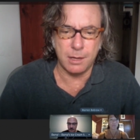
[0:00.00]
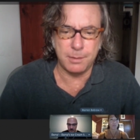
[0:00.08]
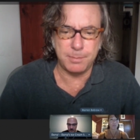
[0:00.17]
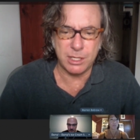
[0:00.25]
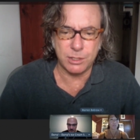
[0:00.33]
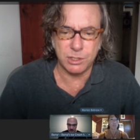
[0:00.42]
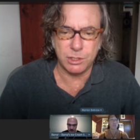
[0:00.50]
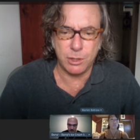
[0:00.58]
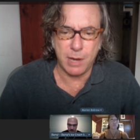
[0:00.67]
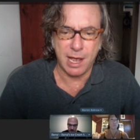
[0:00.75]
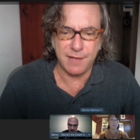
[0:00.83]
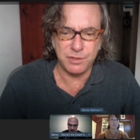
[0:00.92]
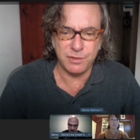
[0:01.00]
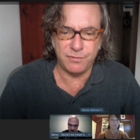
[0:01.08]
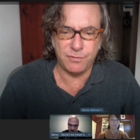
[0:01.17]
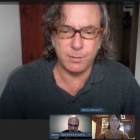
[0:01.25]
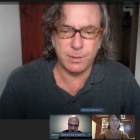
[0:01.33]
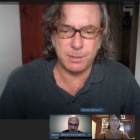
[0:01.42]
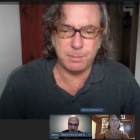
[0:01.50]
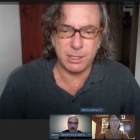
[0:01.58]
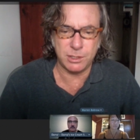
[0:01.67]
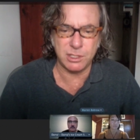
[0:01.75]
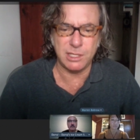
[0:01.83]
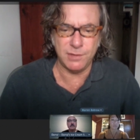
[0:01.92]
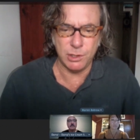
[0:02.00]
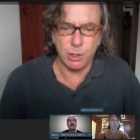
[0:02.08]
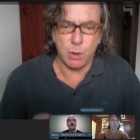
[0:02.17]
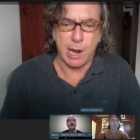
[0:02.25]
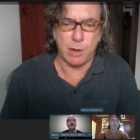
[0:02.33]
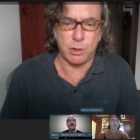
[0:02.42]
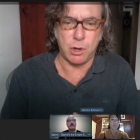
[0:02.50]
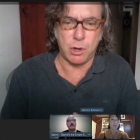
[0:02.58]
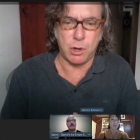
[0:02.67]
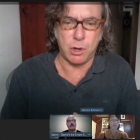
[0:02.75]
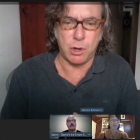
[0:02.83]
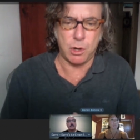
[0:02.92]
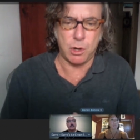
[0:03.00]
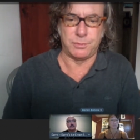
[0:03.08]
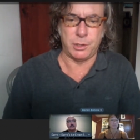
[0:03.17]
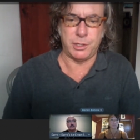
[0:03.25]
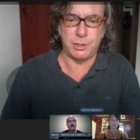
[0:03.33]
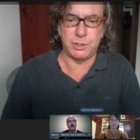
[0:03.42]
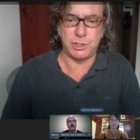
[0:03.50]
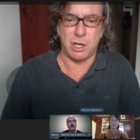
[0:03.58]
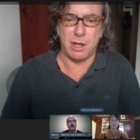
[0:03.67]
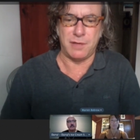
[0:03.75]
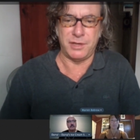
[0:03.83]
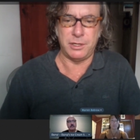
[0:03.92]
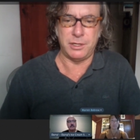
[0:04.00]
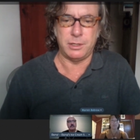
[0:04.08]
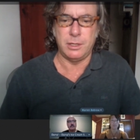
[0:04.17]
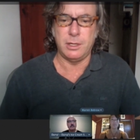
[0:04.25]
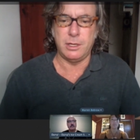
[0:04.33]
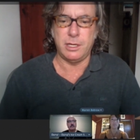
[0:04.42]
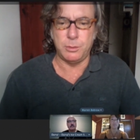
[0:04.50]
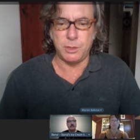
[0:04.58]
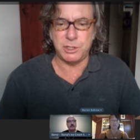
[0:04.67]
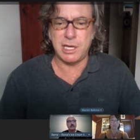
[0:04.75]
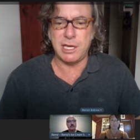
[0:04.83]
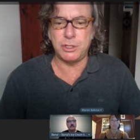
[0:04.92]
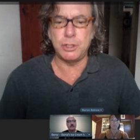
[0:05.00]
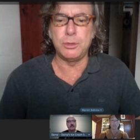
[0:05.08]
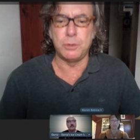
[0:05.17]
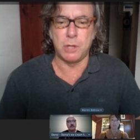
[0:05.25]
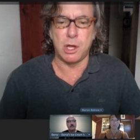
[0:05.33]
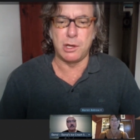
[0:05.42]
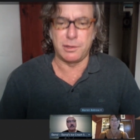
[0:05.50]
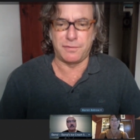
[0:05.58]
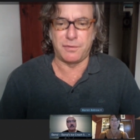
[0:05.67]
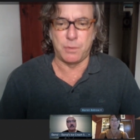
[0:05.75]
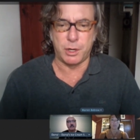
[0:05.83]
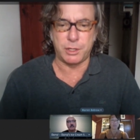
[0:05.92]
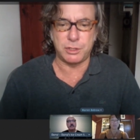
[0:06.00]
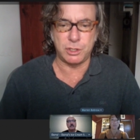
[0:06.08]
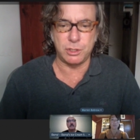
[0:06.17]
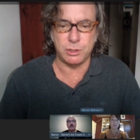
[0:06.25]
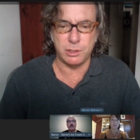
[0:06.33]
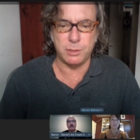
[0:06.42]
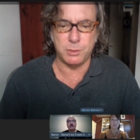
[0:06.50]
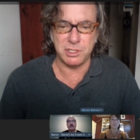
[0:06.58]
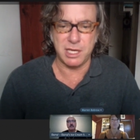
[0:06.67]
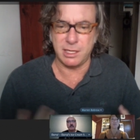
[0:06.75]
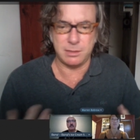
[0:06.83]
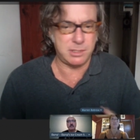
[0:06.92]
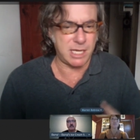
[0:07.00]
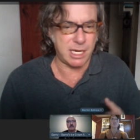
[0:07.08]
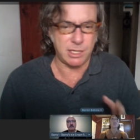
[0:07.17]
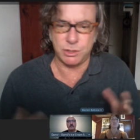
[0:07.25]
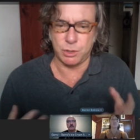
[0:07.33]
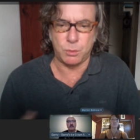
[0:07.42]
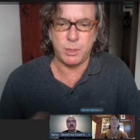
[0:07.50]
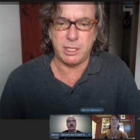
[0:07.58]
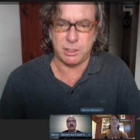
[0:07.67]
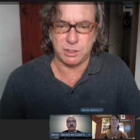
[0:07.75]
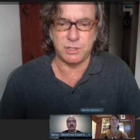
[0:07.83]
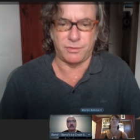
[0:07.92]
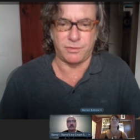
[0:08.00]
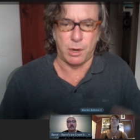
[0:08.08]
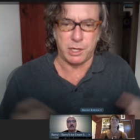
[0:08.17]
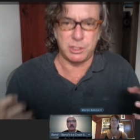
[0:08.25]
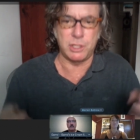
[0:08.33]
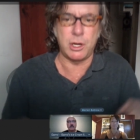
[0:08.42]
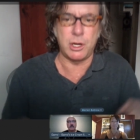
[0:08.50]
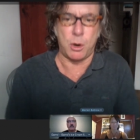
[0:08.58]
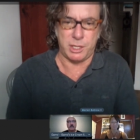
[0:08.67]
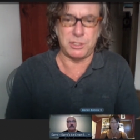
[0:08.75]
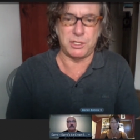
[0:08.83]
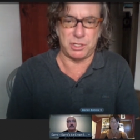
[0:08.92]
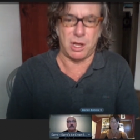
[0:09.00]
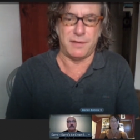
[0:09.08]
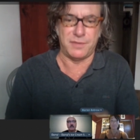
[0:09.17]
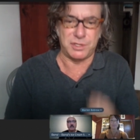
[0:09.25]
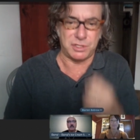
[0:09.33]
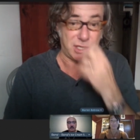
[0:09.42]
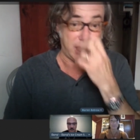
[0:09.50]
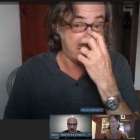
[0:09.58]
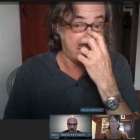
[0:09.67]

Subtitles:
Because even though alcohol is a really good solvent, it would take too long it would take days or weeks for it to go into solvency.